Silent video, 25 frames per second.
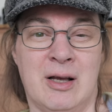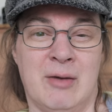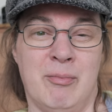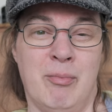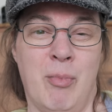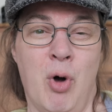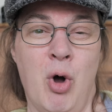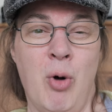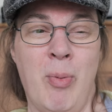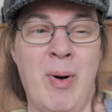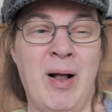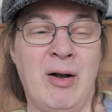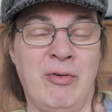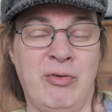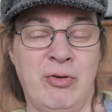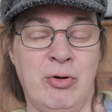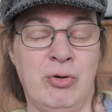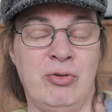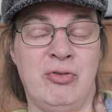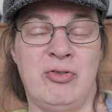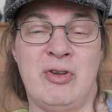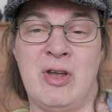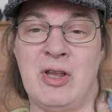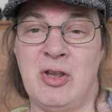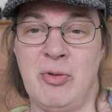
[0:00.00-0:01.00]
Mobile
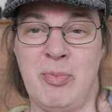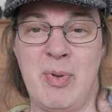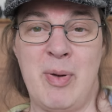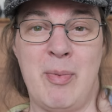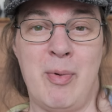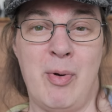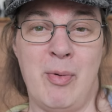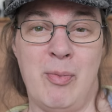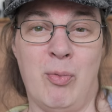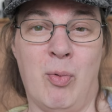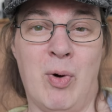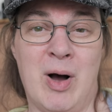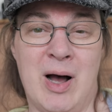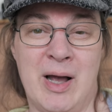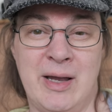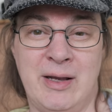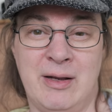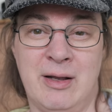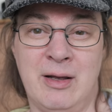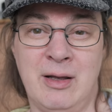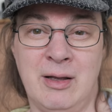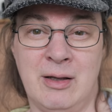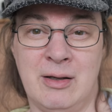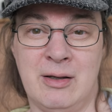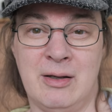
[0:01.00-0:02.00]
phones tend to be a bit
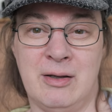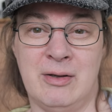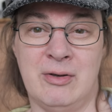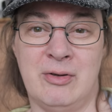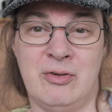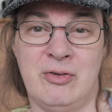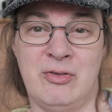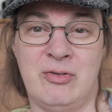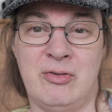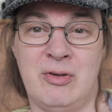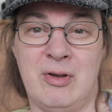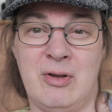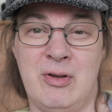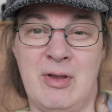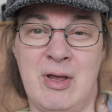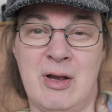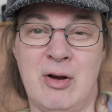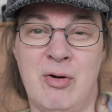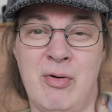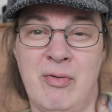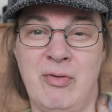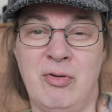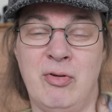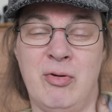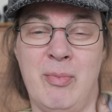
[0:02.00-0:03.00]
wider, so they're
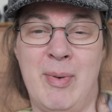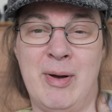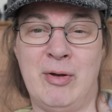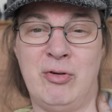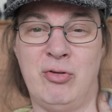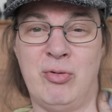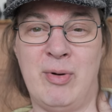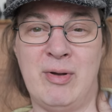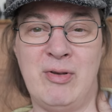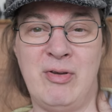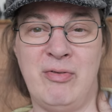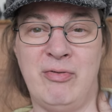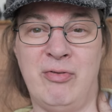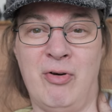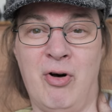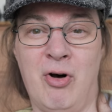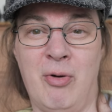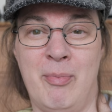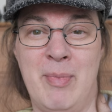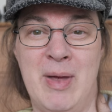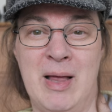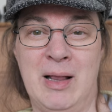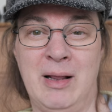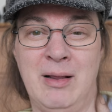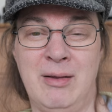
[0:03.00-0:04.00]
current about 24
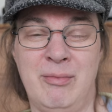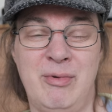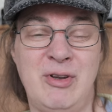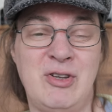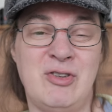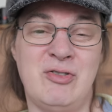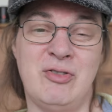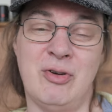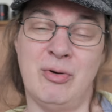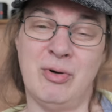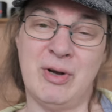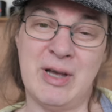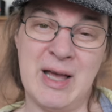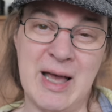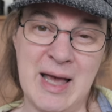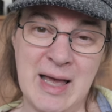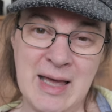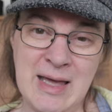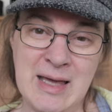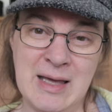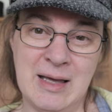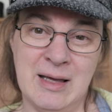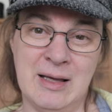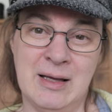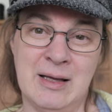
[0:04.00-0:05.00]
mil, which is
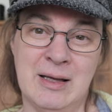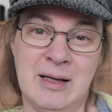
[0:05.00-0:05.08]
okay.